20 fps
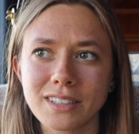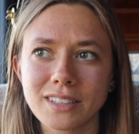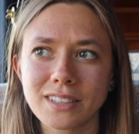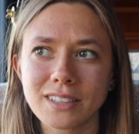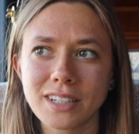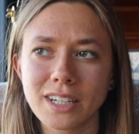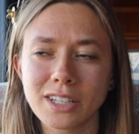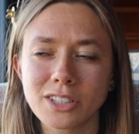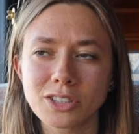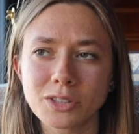
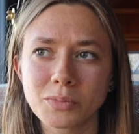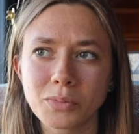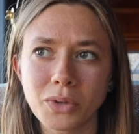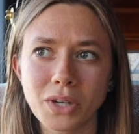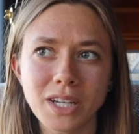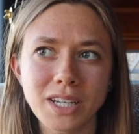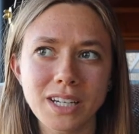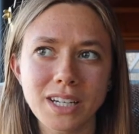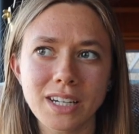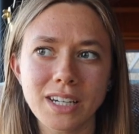
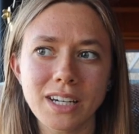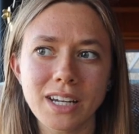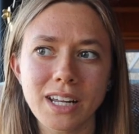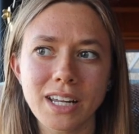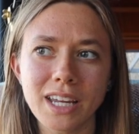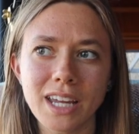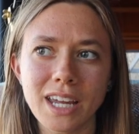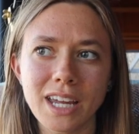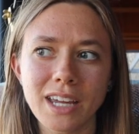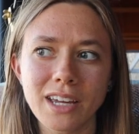explain it, and I
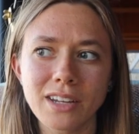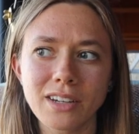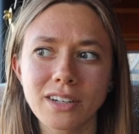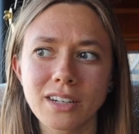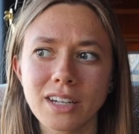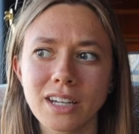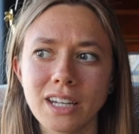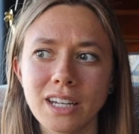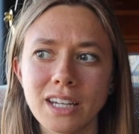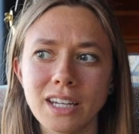can't
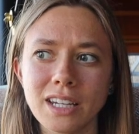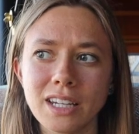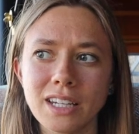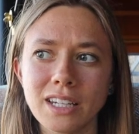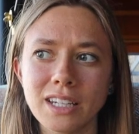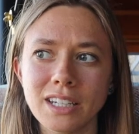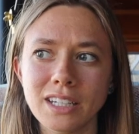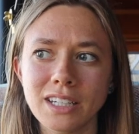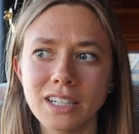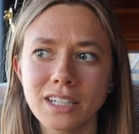
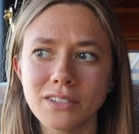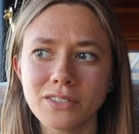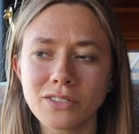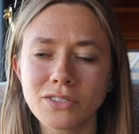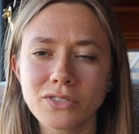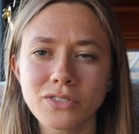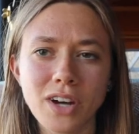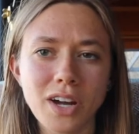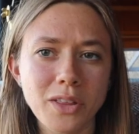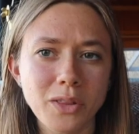
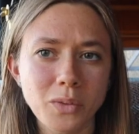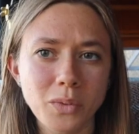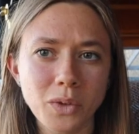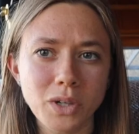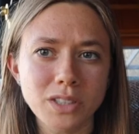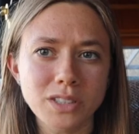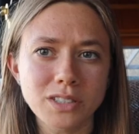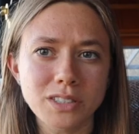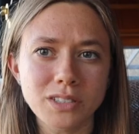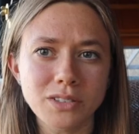even find the
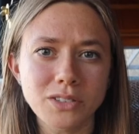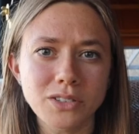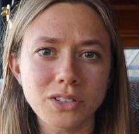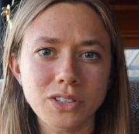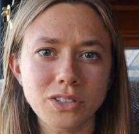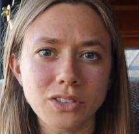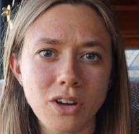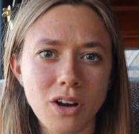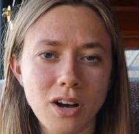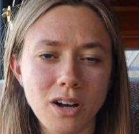words to
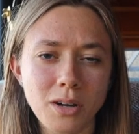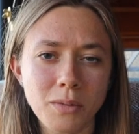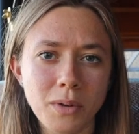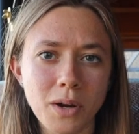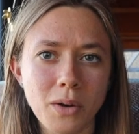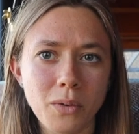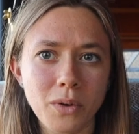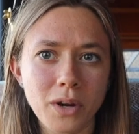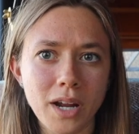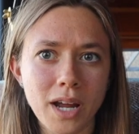really talk
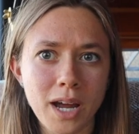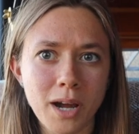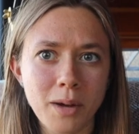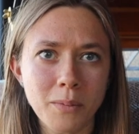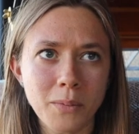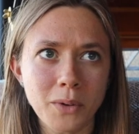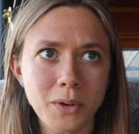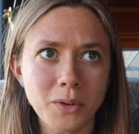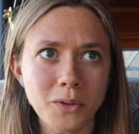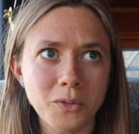about what
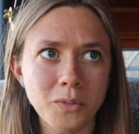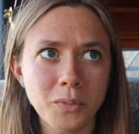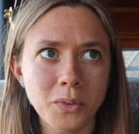happened,